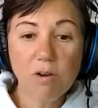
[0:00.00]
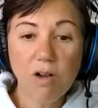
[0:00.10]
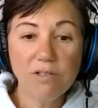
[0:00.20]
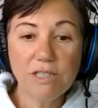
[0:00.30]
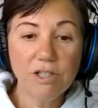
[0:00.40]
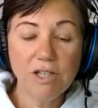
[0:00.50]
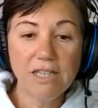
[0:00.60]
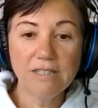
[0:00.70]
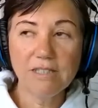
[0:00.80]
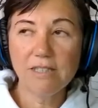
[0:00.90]
because of
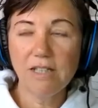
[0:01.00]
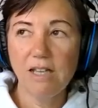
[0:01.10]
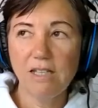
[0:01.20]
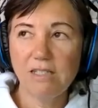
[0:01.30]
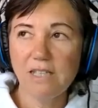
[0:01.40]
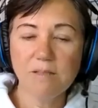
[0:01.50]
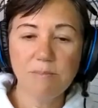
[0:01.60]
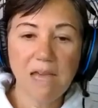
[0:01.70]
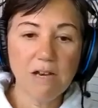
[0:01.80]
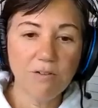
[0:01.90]
that special
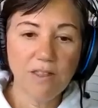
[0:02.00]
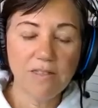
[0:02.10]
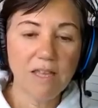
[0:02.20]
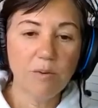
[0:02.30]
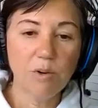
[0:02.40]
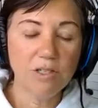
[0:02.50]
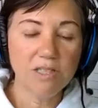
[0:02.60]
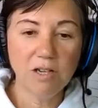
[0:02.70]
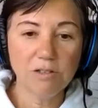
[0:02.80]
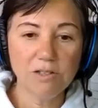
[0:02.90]
relationship between a
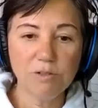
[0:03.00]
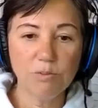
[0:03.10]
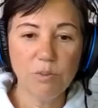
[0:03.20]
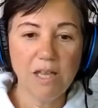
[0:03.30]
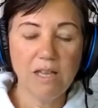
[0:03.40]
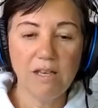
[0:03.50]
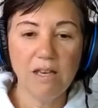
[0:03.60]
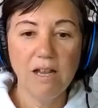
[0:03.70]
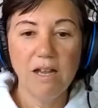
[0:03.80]
parent and child.